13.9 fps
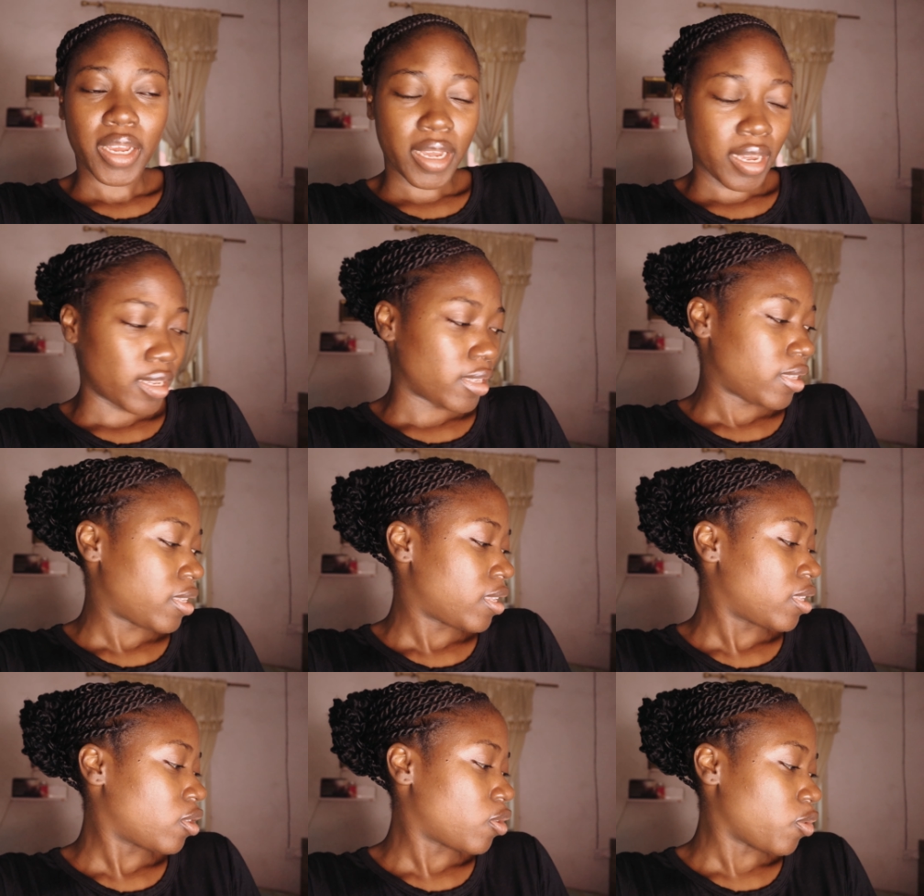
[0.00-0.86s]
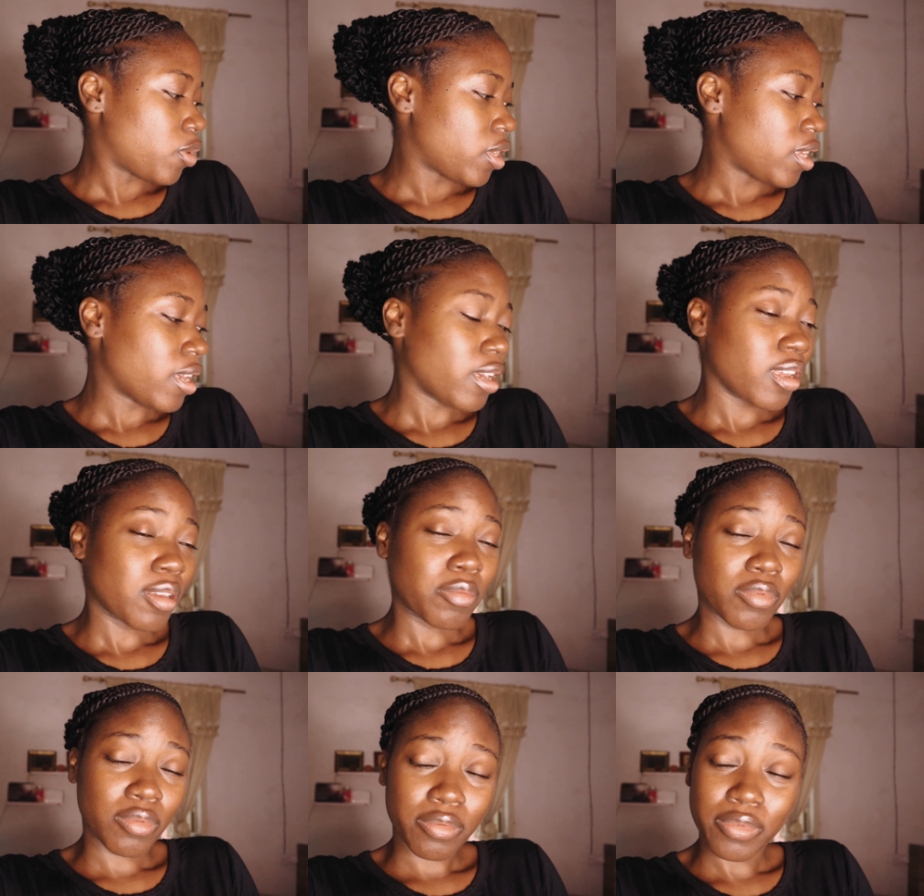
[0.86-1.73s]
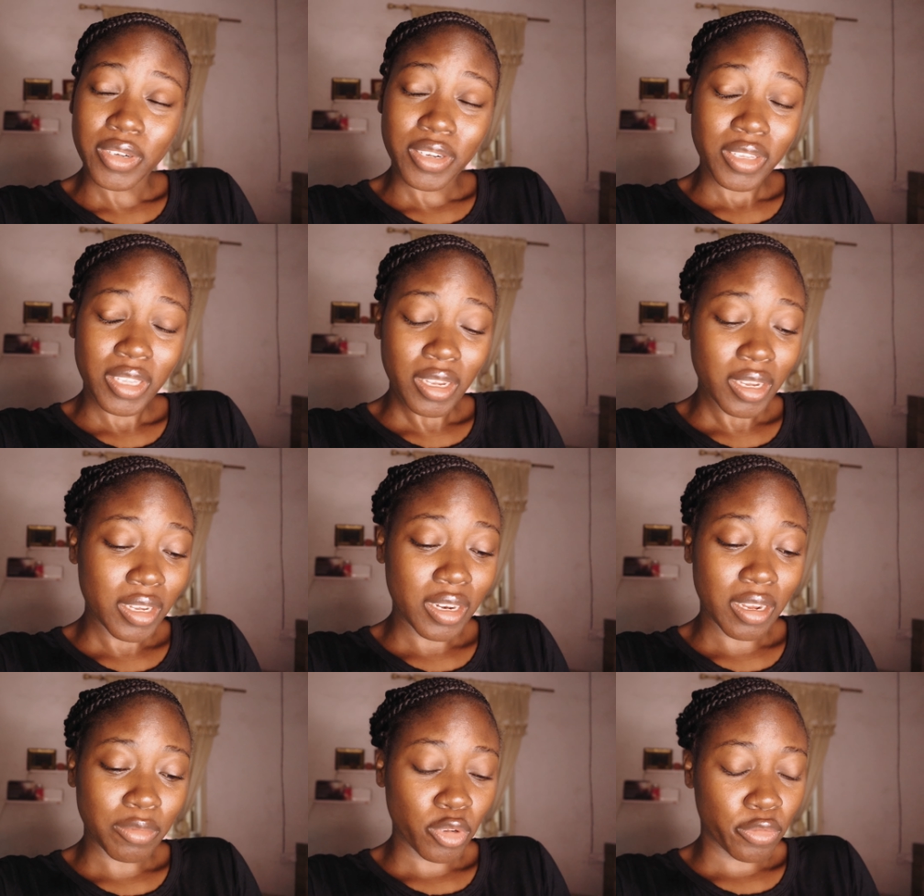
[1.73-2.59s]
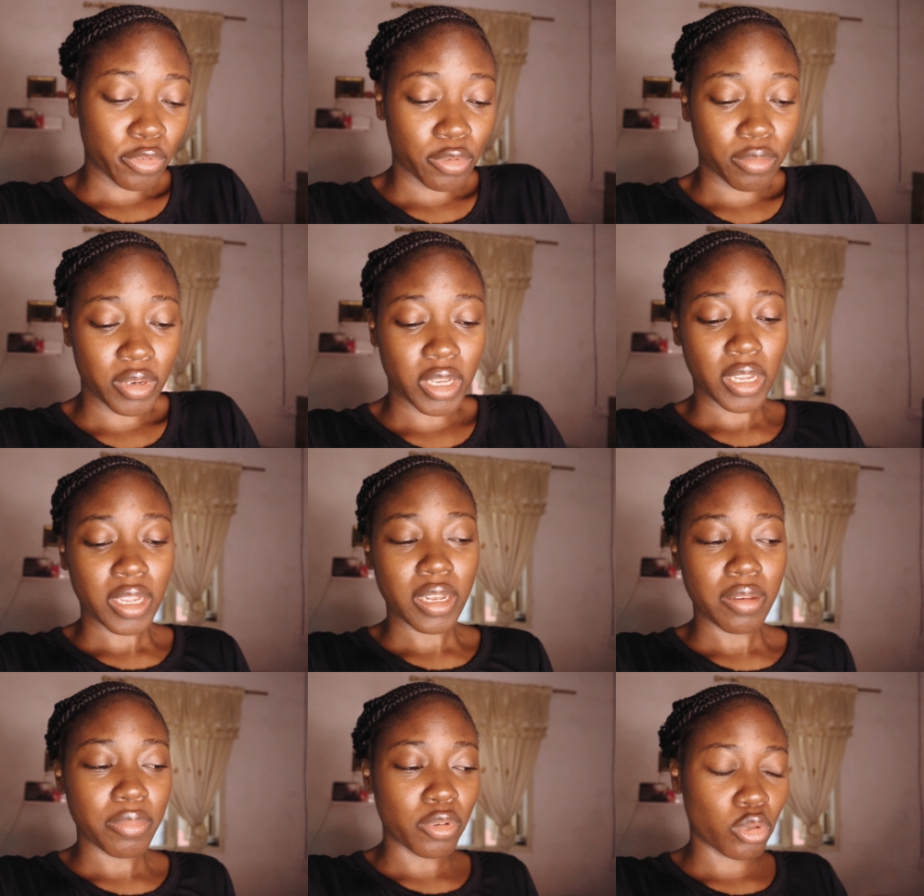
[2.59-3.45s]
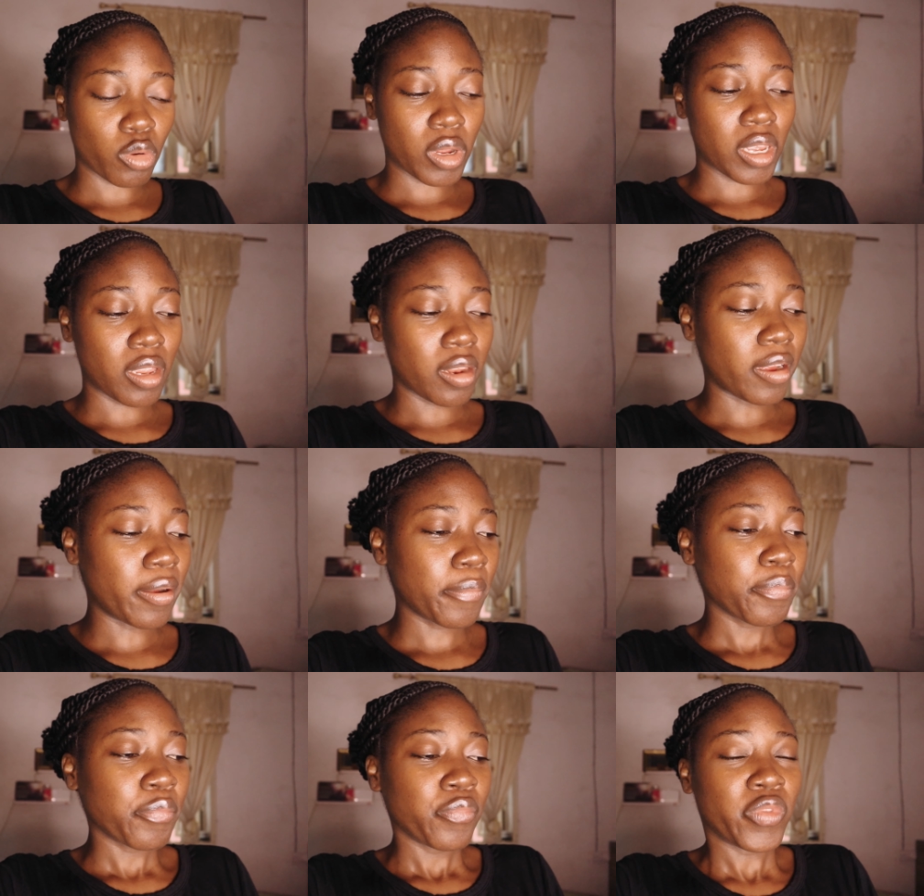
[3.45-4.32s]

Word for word: guys. Today I am very tired. I'm sure from the clip you saw earlier.